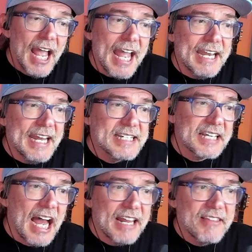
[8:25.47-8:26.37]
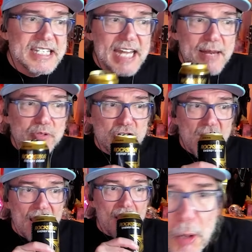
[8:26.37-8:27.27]
And it's kind of the same
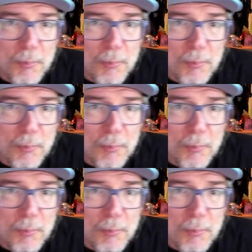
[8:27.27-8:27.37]
shit.